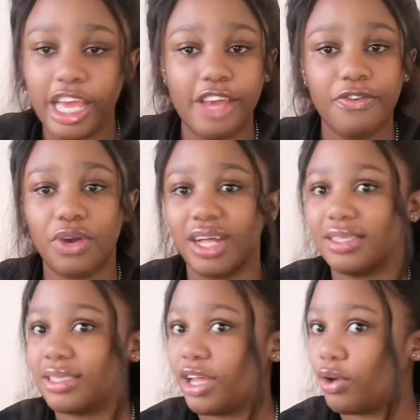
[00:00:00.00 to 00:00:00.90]
If you
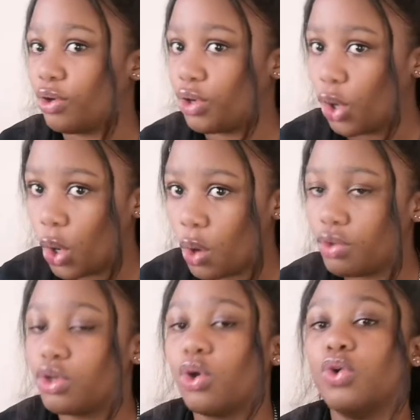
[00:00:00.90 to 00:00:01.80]
can't study on your
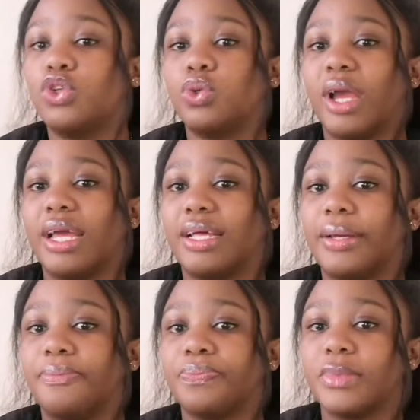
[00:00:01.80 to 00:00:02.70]
own, go to
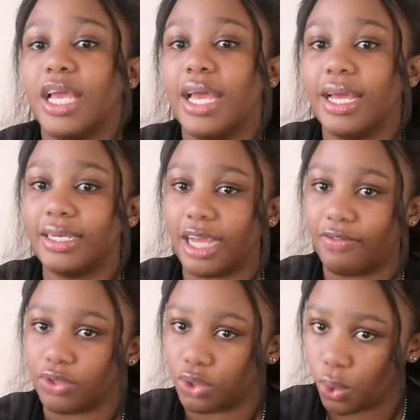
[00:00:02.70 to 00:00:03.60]
a
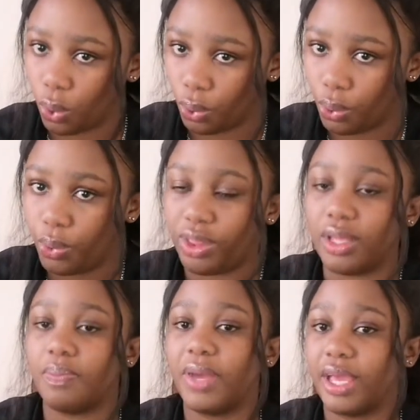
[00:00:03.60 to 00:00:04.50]
driving school,
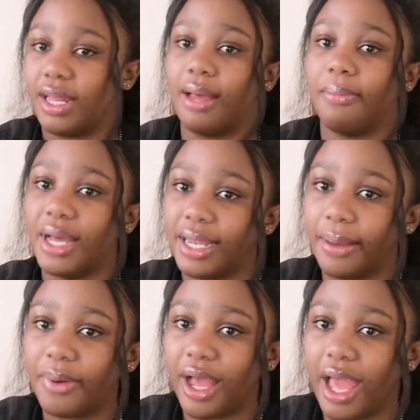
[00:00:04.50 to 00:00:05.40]
then pay la
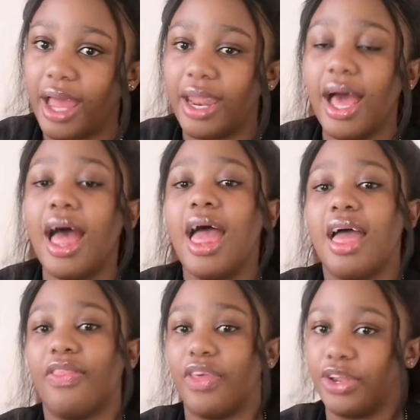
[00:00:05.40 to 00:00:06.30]
malia payana,
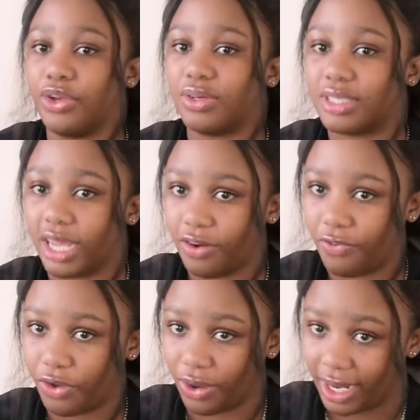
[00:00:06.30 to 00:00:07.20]
and then you study
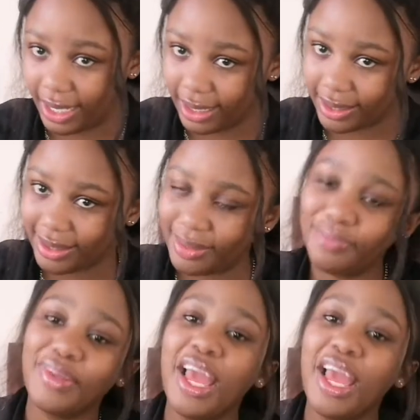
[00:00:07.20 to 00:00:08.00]
for your learners.